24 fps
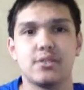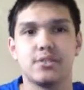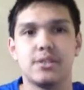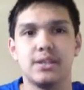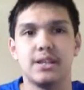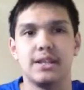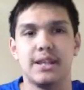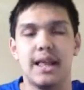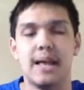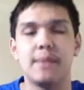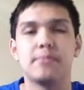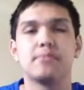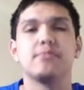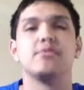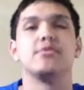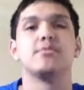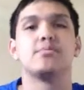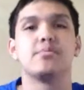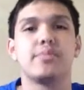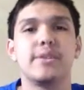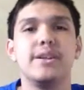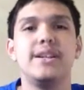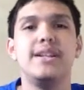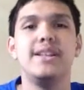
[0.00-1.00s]
30 laps was
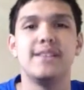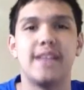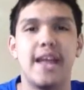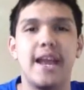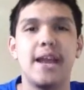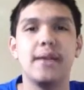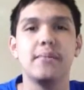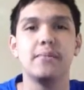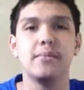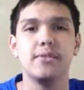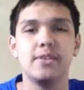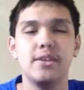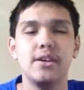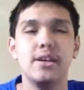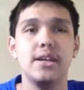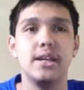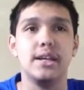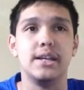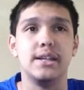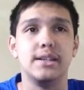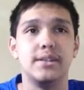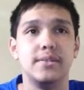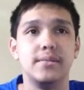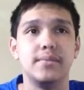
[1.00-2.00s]
pretty damn
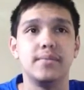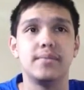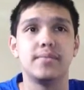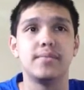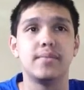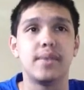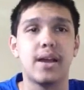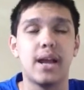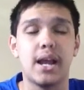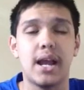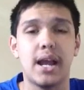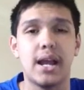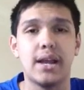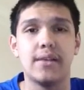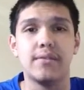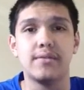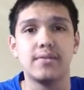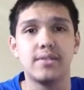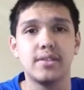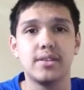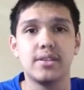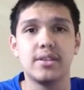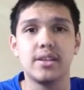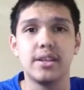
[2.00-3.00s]
good. I
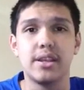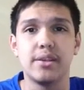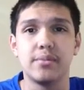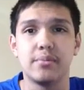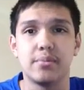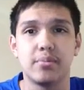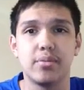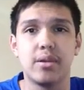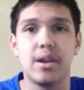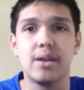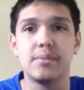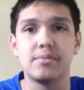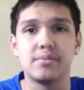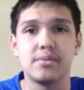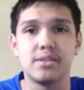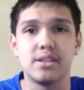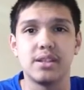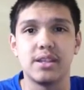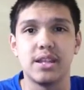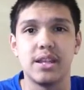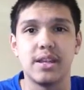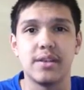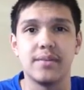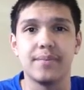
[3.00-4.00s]
have to give props
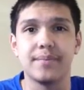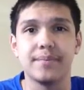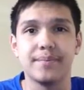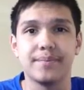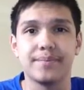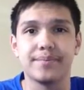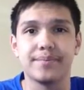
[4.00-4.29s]
to them.